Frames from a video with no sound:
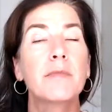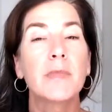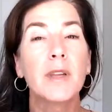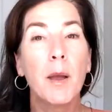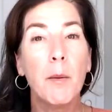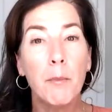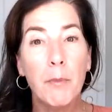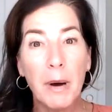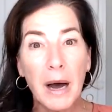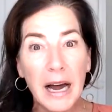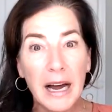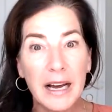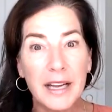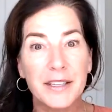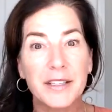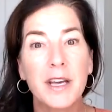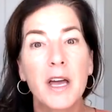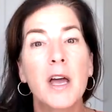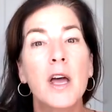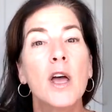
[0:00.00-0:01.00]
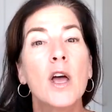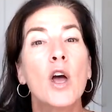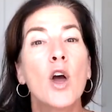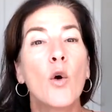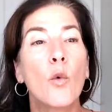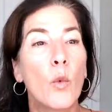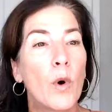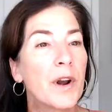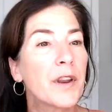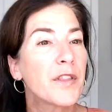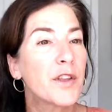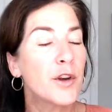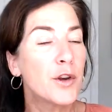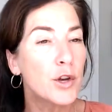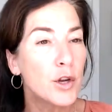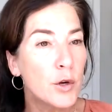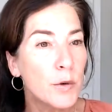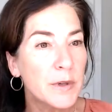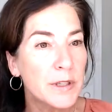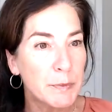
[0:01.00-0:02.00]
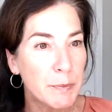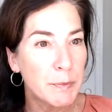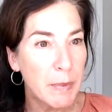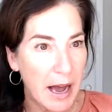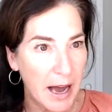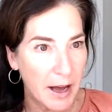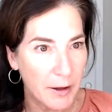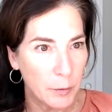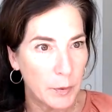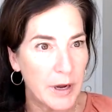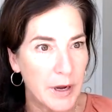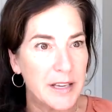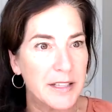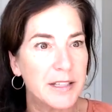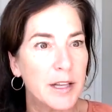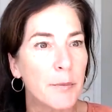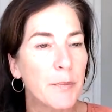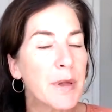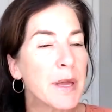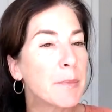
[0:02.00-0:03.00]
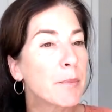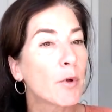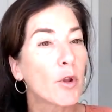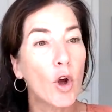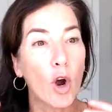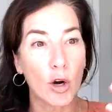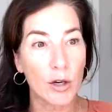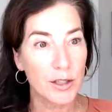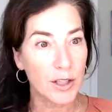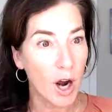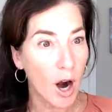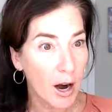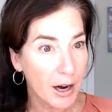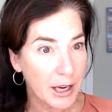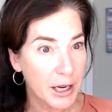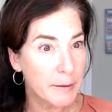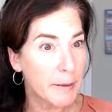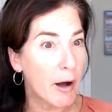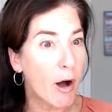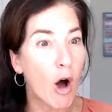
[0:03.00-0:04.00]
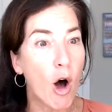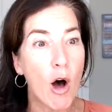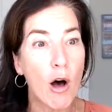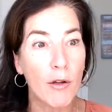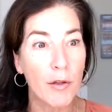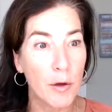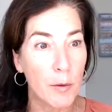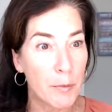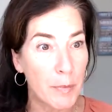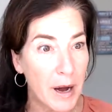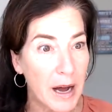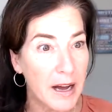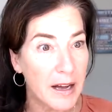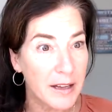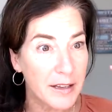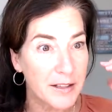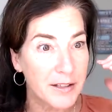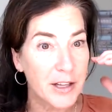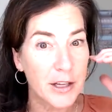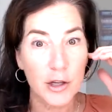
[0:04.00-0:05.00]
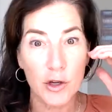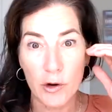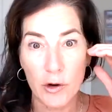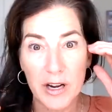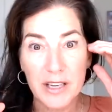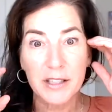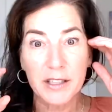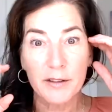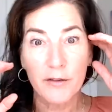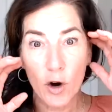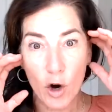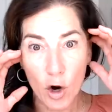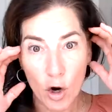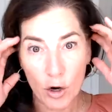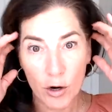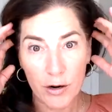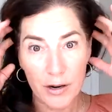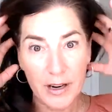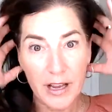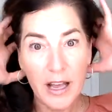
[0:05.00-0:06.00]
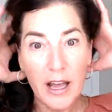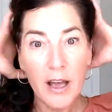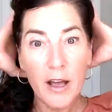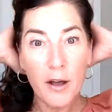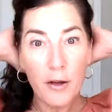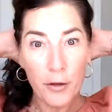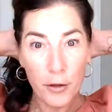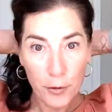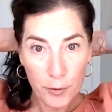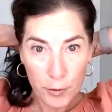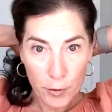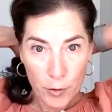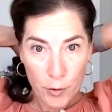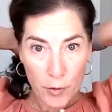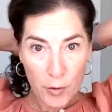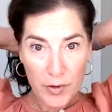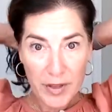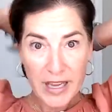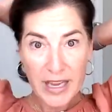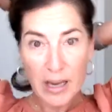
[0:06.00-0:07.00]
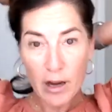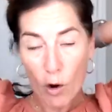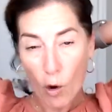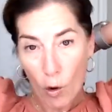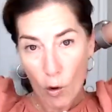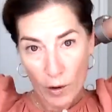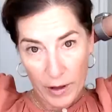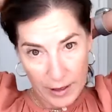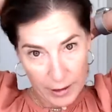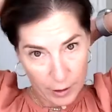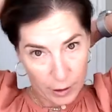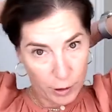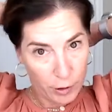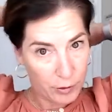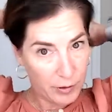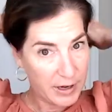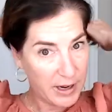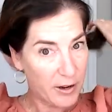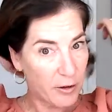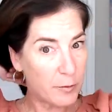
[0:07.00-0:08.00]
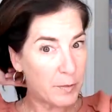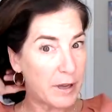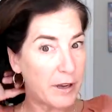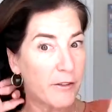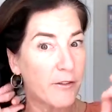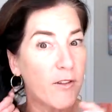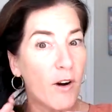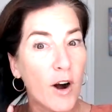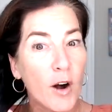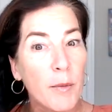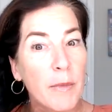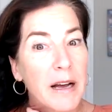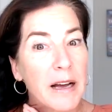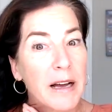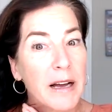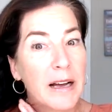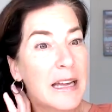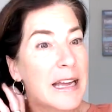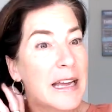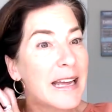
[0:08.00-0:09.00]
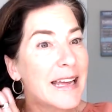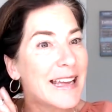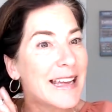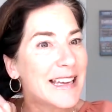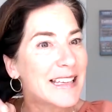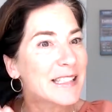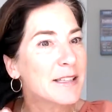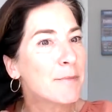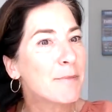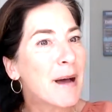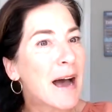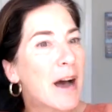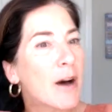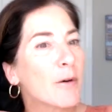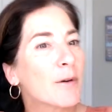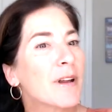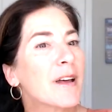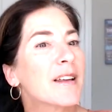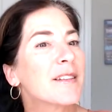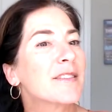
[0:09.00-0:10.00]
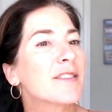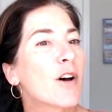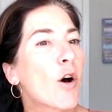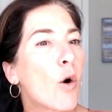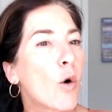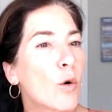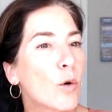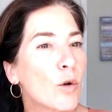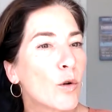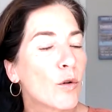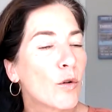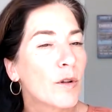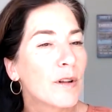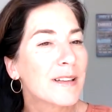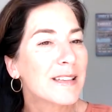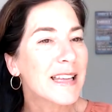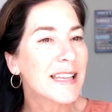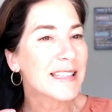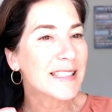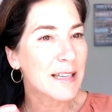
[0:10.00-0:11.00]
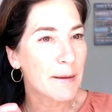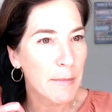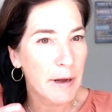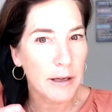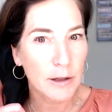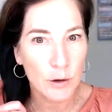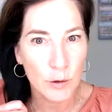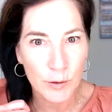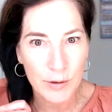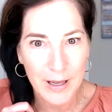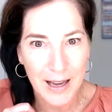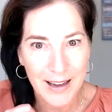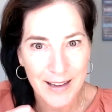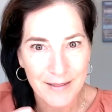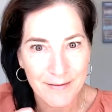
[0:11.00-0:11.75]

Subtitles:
But one of the newest pathways that people are talking about, all the buzz that you guys have heard through the whole industry of big pharma, is about the whole semaglutide,